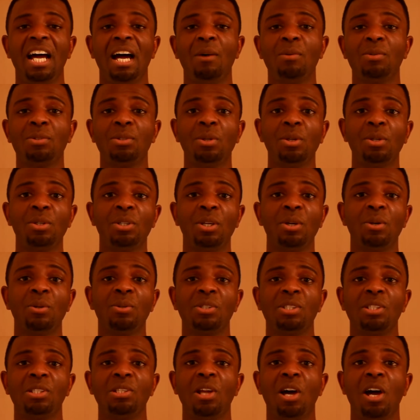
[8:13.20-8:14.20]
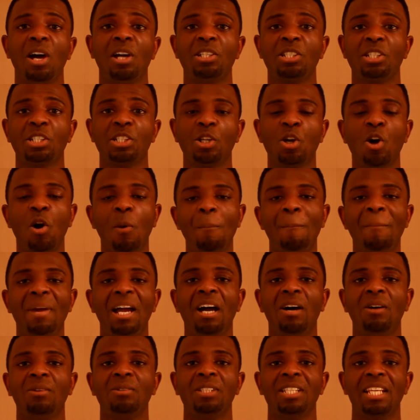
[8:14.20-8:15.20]
I was doing those large
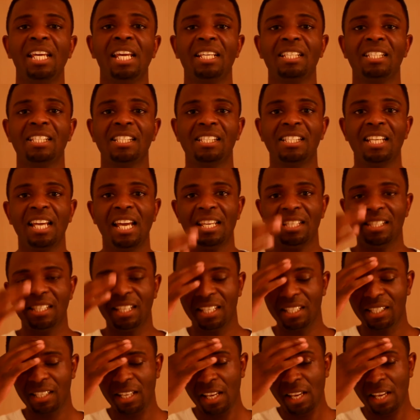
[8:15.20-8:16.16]
compound exercises.